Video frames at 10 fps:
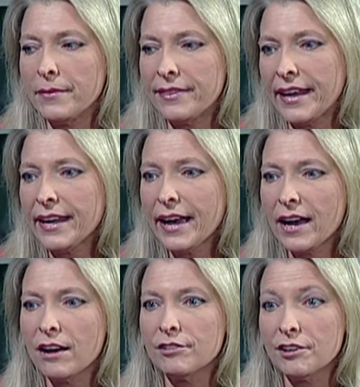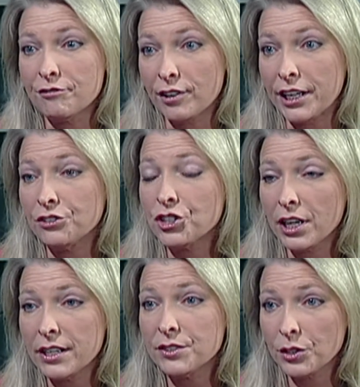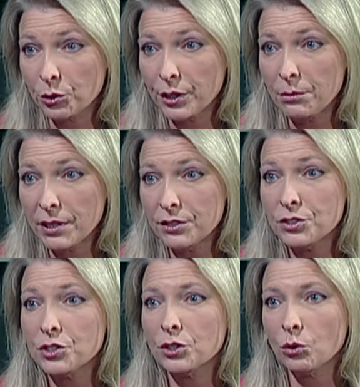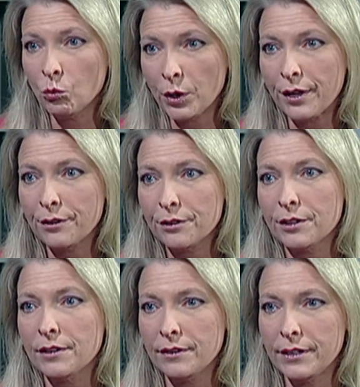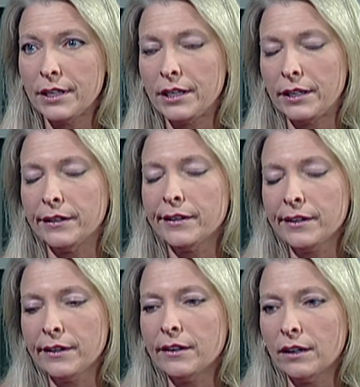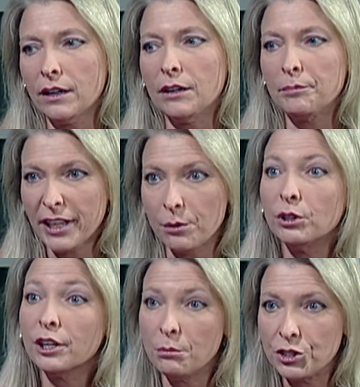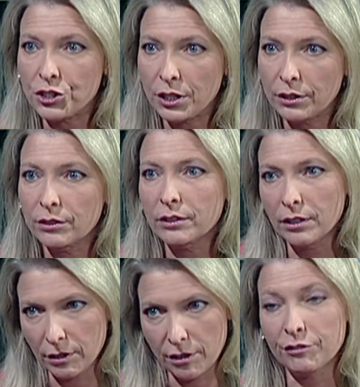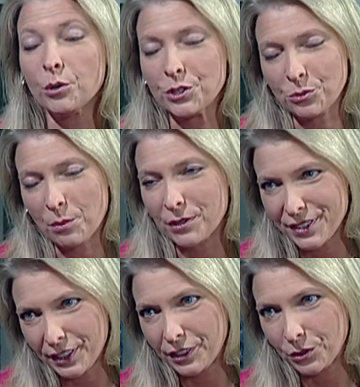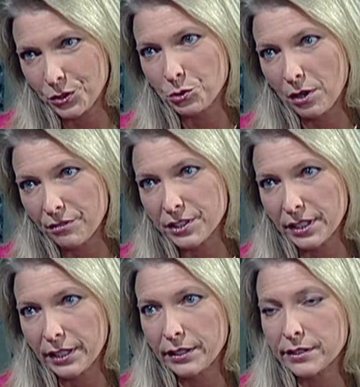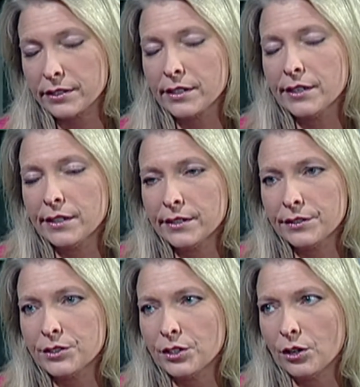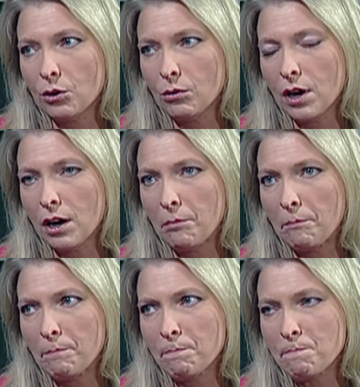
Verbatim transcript: they have a franchise agreement with the um, Cable Commission, of course, representing those 12 cities. So um,